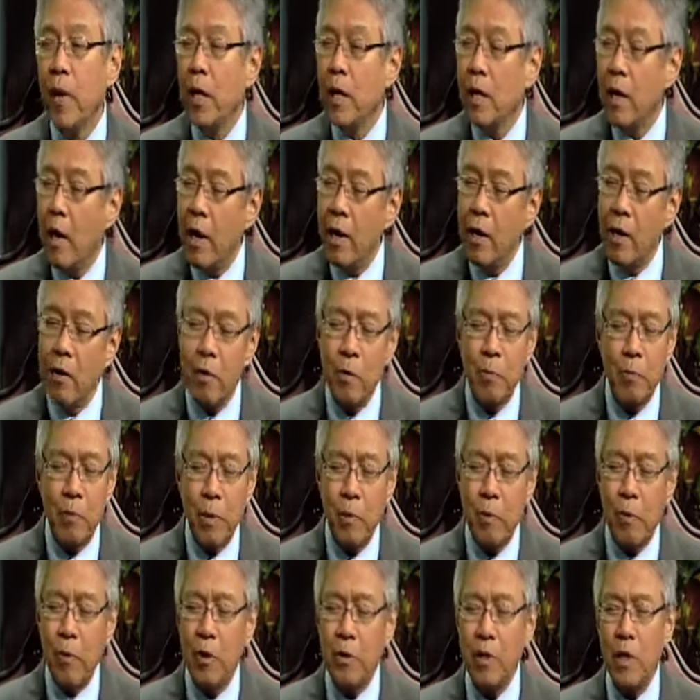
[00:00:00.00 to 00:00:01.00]
Now, I know
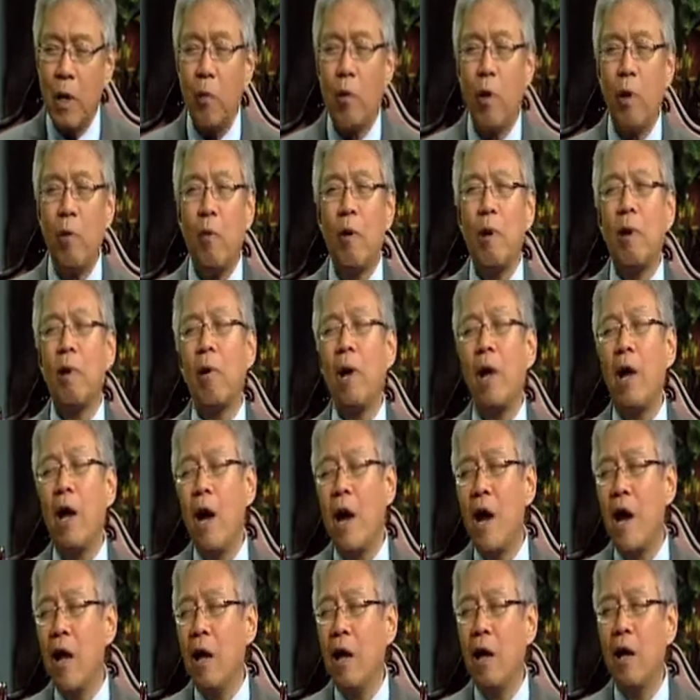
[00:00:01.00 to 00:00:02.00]
people are going to say, wait,
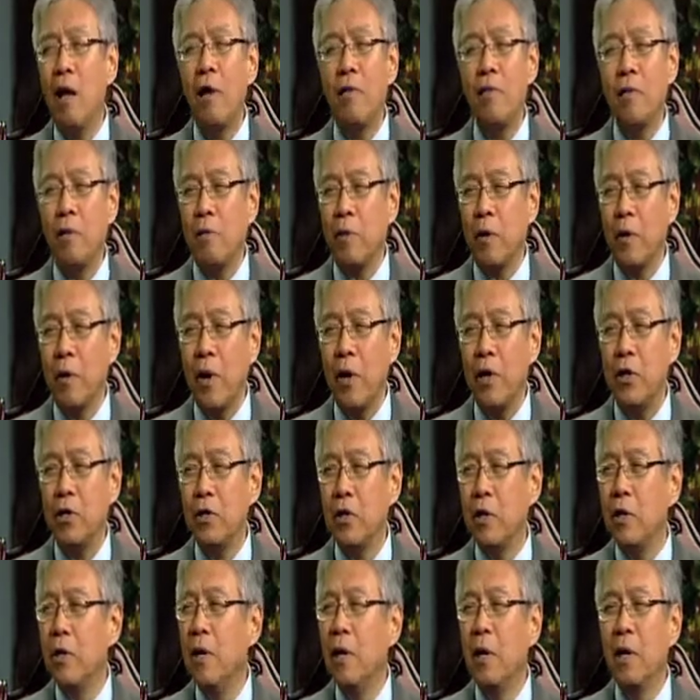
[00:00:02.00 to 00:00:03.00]
I love
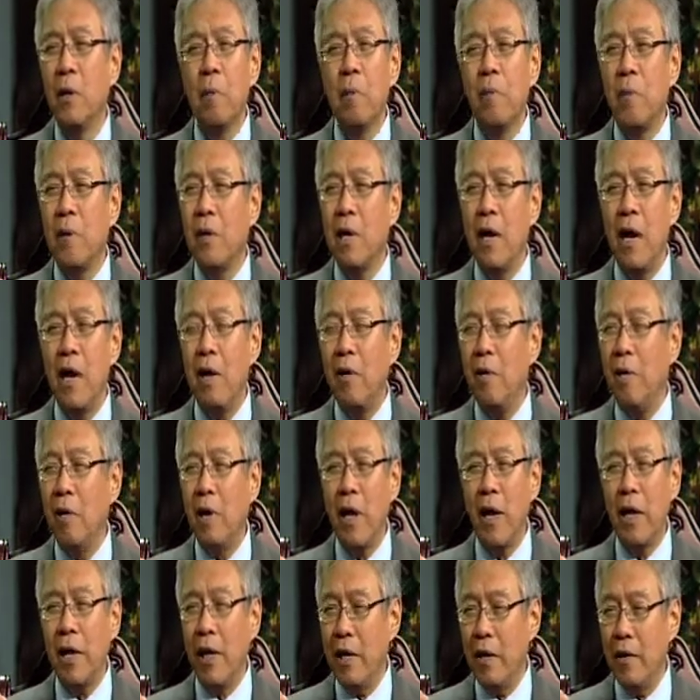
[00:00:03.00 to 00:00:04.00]
immigration, but I don't
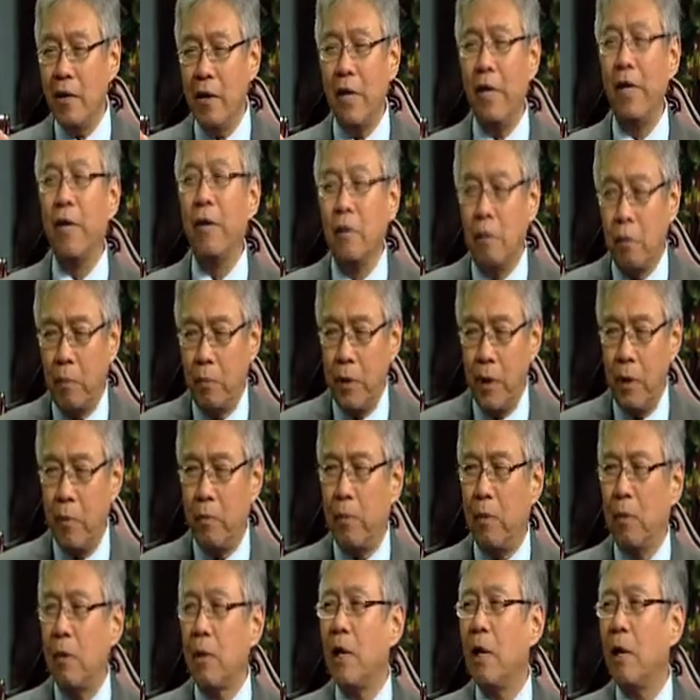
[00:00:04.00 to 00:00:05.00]
like illegal
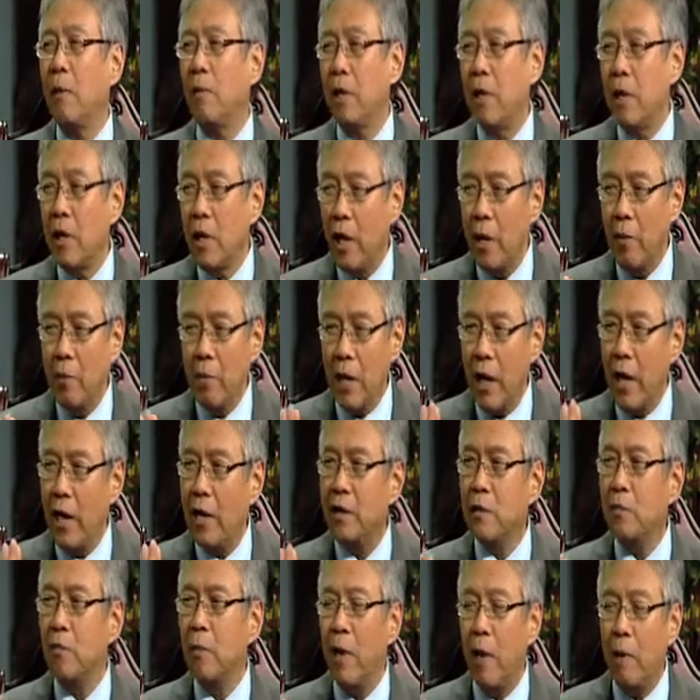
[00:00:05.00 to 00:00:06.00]
people coming. I mean,
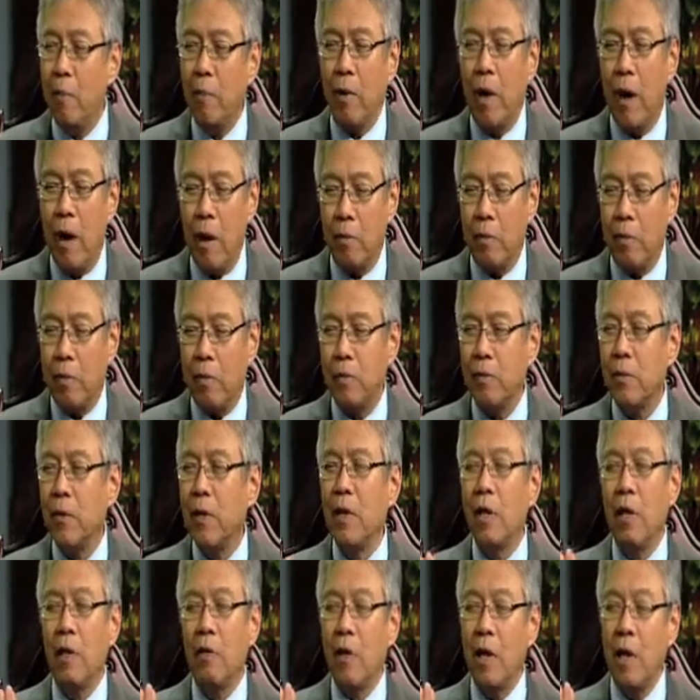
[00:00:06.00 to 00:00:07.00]
that's my problem.
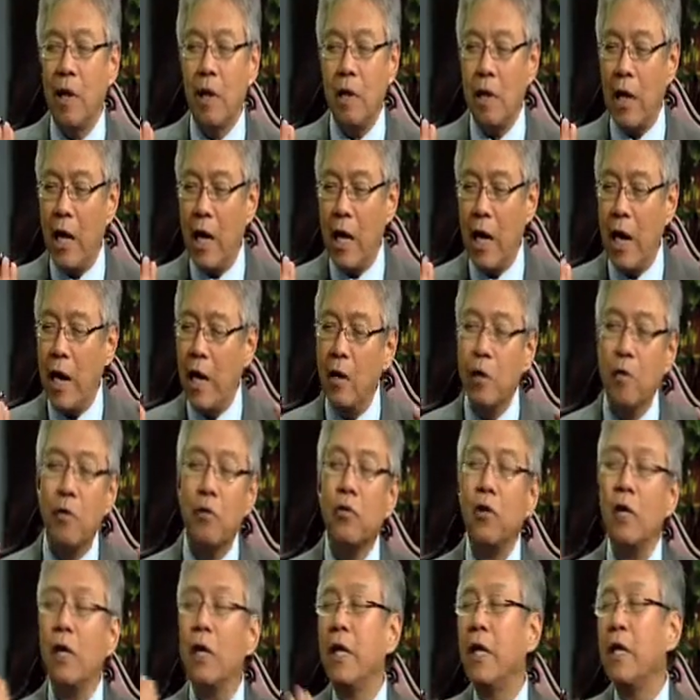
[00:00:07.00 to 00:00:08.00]
They got to do
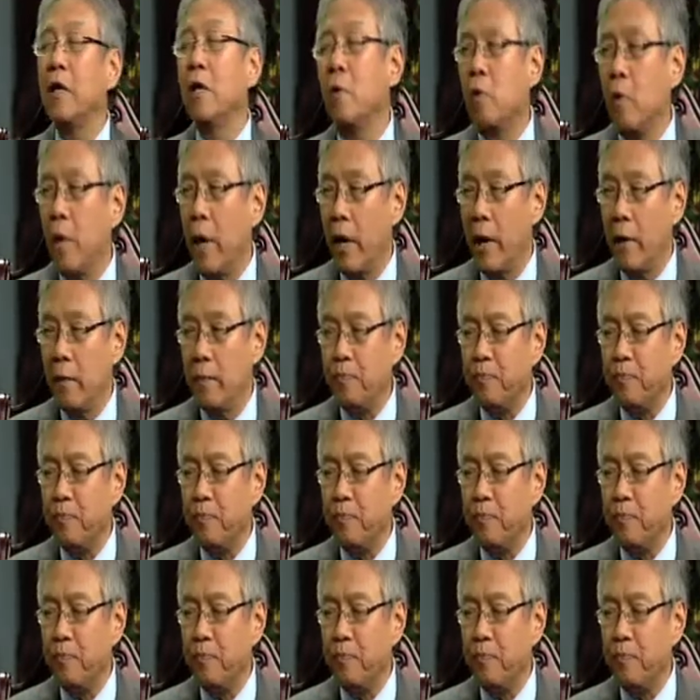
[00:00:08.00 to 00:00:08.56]
it the legal way.